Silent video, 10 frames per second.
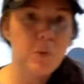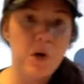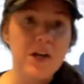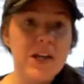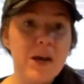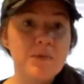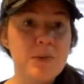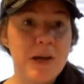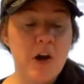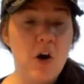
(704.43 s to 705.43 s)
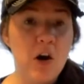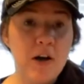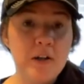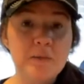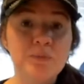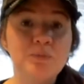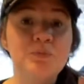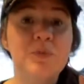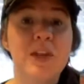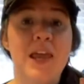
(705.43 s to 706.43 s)
walking up to my car,
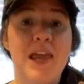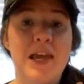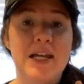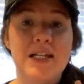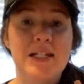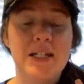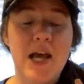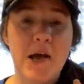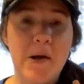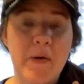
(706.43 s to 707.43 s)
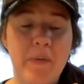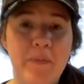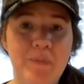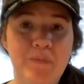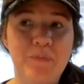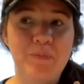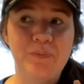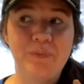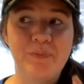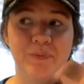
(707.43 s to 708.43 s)
and I
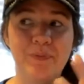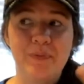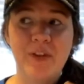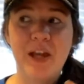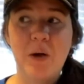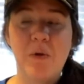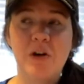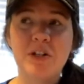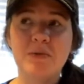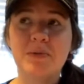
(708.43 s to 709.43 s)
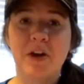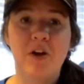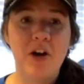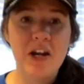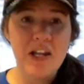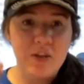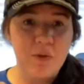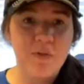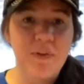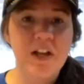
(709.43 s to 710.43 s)
walked up to my car, and in the
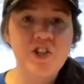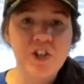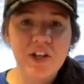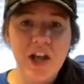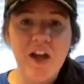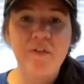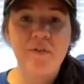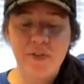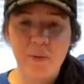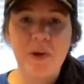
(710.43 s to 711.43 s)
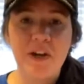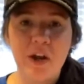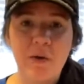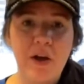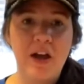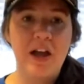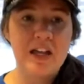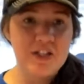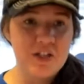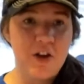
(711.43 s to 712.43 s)
reflection of the window,
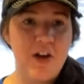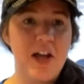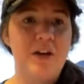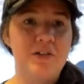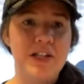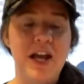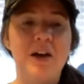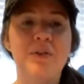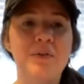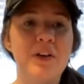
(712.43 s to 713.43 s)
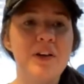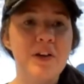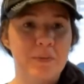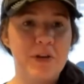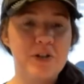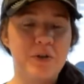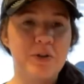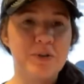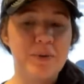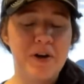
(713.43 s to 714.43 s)
I saw how down my
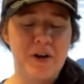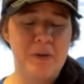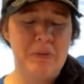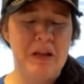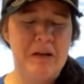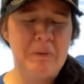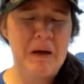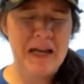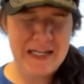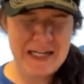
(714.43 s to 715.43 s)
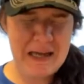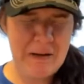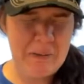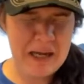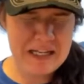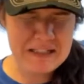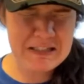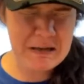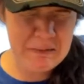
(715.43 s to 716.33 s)
shoulders were, and I'm like, why did I wait so